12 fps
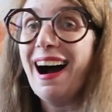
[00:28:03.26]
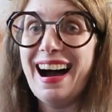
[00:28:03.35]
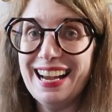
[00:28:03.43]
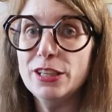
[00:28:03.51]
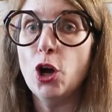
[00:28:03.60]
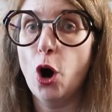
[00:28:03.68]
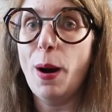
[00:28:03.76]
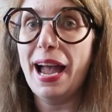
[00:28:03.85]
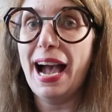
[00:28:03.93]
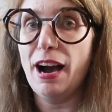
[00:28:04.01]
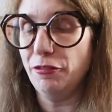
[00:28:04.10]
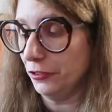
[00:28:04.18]
I know I
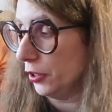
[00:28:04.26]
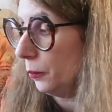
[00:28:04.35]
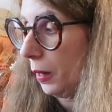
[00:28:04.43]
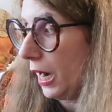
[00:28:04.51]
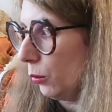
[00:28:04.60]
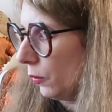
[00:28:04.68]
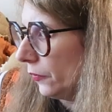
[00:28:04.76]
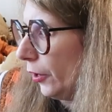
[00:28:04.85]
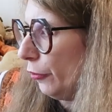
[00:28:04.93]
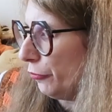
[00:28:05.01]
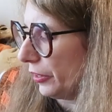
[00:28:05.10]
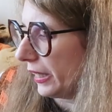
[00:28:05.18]
have them. I will
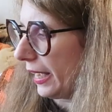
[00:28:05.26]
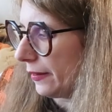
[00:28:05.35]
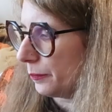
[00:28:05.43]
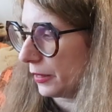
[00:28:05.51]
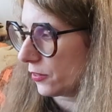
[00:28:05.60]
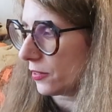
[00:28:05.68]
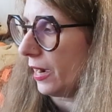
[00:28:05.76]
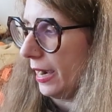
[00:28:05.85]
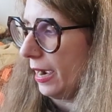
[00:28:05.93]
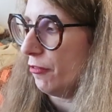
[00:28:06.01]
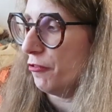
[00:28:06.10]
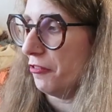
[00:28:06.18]
not forget because I
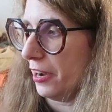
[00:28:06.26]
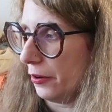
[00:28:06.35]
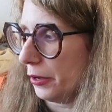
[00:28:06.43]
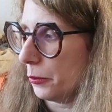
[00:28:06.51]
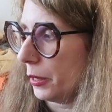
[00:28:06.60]
am very